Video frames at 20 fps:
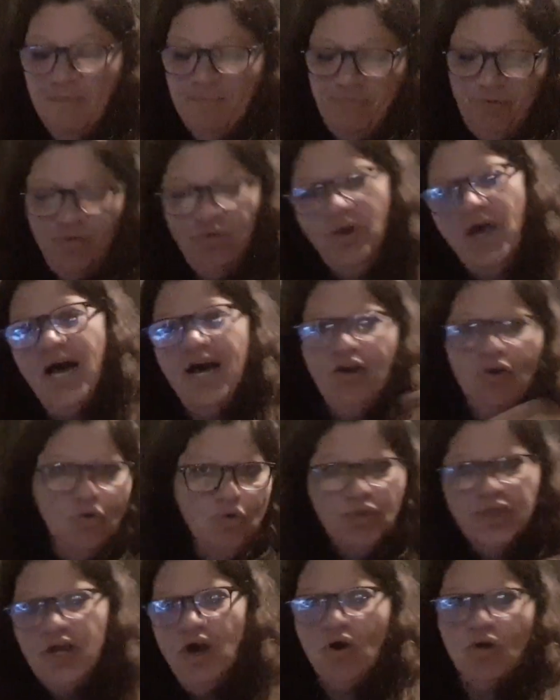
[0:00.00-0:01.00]
Pull out
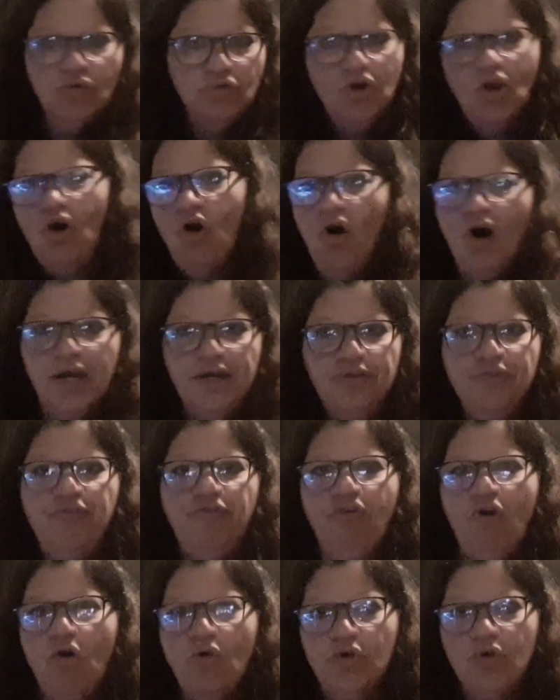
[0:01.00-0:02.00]
all the old line and
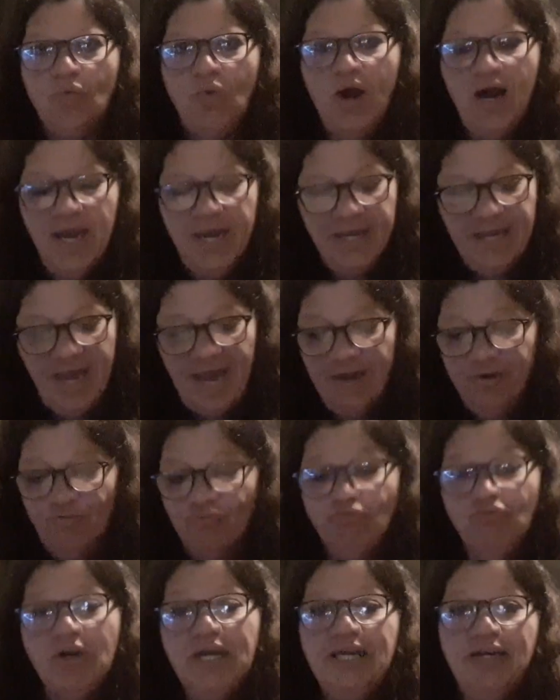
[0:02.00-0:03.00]
throw it away
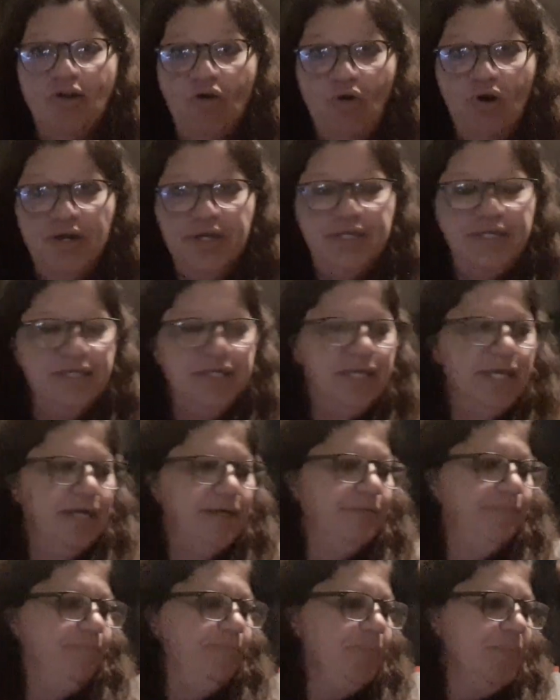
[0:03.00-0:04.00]
and reline it
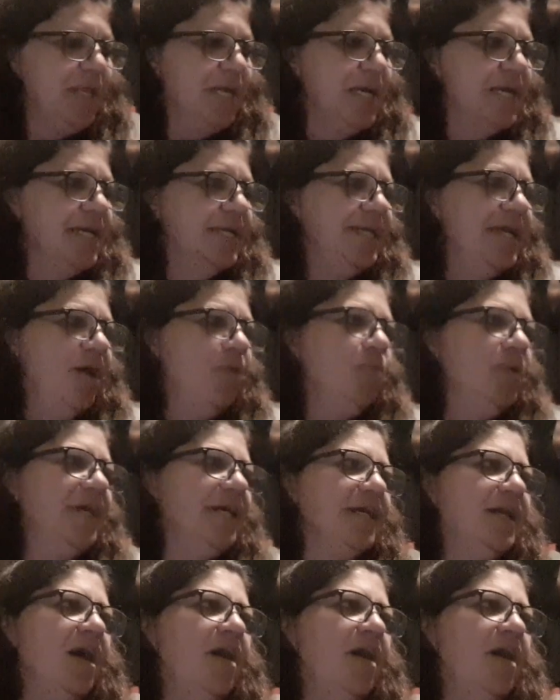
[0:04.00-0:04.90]
again. Now when it